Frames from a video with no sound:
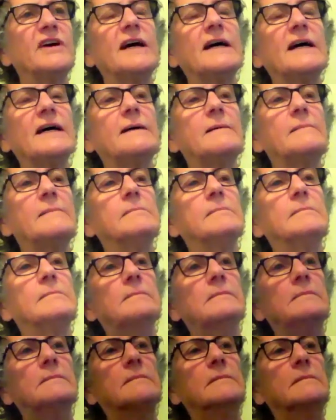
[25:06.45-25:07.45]

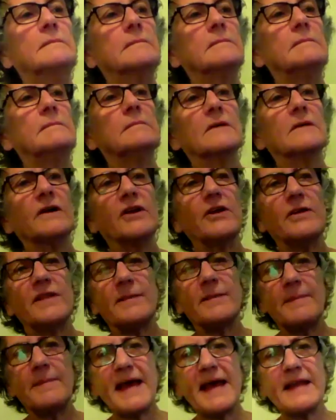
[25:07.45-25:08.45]

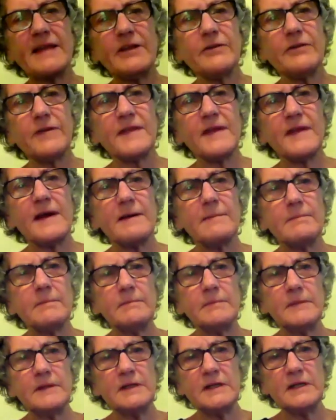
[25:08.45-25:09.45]
pat of your
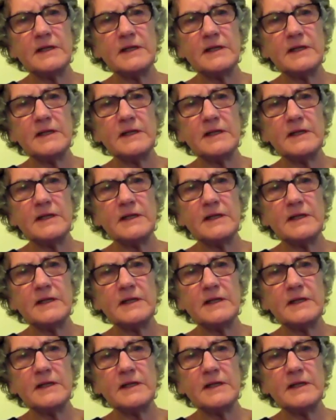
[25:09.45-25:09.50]
thumb